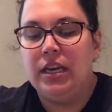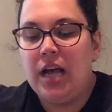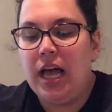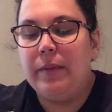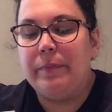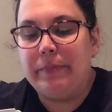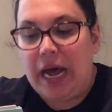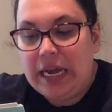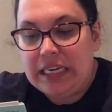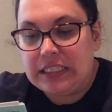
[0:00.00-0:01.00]
Not
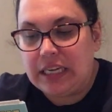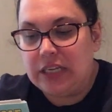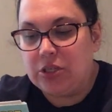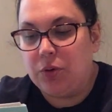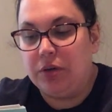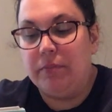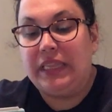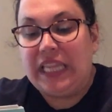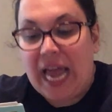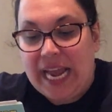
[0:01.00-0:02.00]
mice, I told
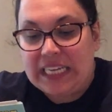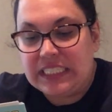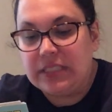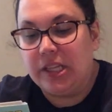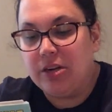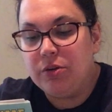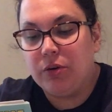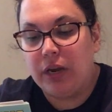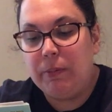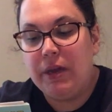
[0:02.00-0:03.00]
him. Lice, little
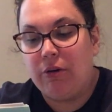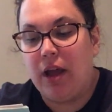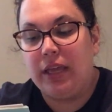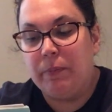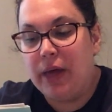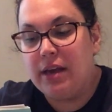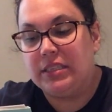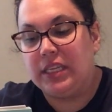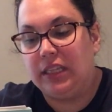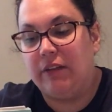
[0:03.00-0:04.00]
creepy crawly
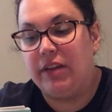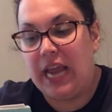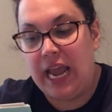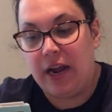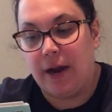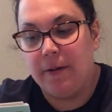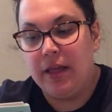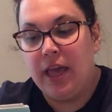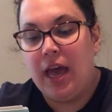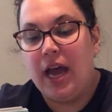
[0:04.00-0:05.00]
bugs that live in hair.
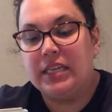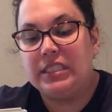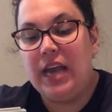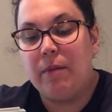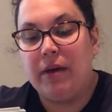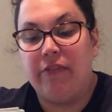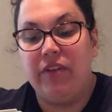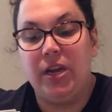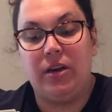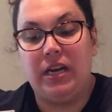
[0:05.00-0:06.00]
I snapped my
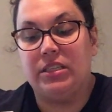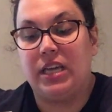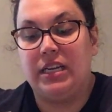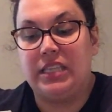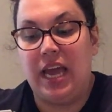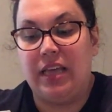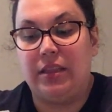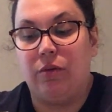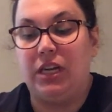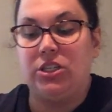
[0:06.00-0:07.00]
fingernails at his head
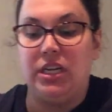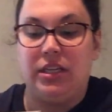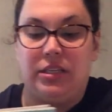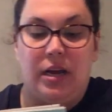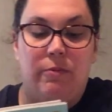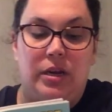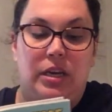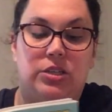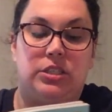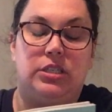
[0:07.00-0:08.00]
the way Sheila Tubman
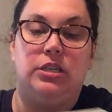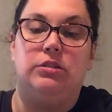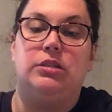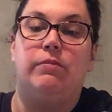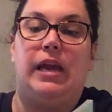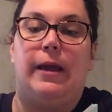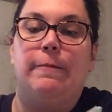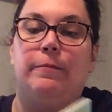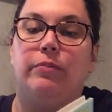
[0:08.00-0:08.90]
used to do to me.